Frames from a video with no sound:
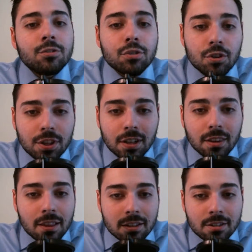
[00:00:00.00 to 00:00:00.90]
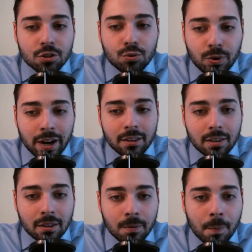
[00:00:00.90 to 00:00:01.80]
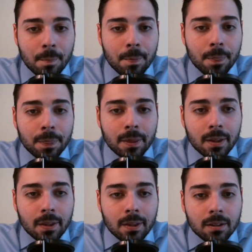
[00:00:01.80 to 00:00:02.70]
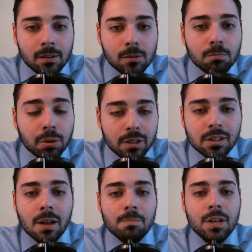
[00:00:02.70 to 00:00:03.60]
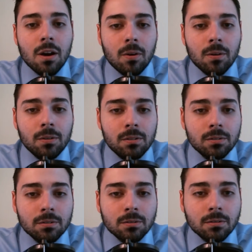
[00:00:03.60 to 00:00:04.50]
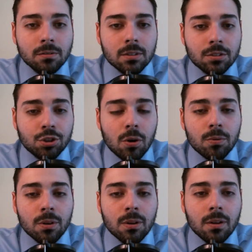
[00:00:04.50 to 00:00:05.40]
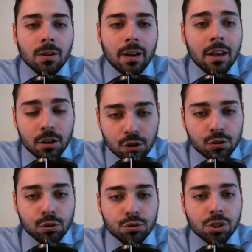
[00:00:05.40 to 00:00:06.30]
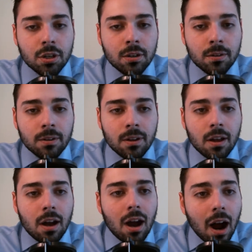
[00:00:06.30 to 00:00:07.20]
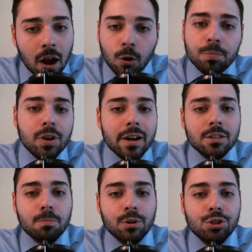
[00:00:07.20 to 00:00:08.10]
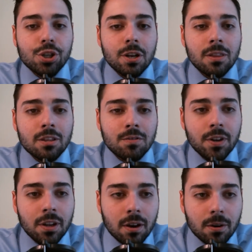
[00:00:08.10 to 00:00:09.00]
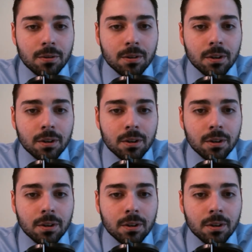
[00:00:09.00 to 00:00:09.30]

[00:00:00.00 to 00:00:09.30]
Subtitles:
Do you think that this is right? Please let me know. So, in conclusion, I hope you guys appreciated this video.